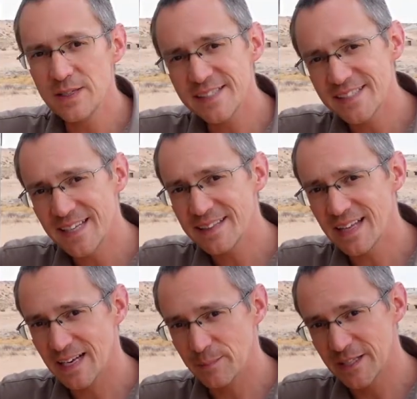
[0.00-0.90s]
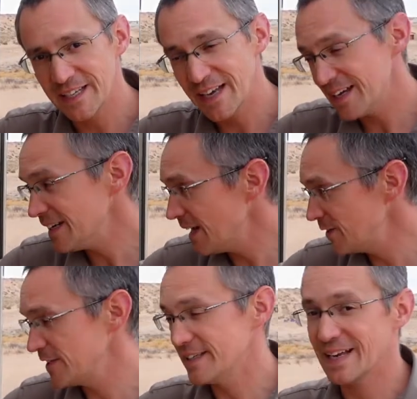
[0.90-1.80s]
can set that up to nine
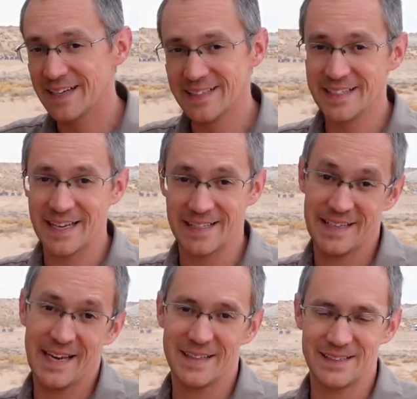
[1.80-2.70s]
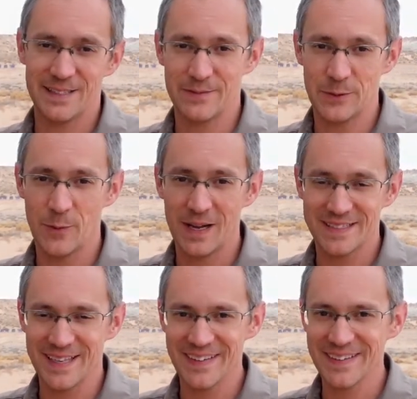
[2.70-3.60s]
hundred ninety-nine gallons if you want
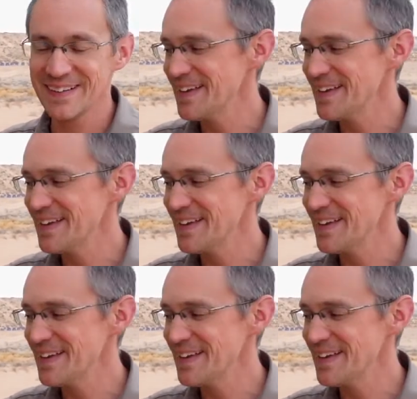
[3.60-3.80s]
to.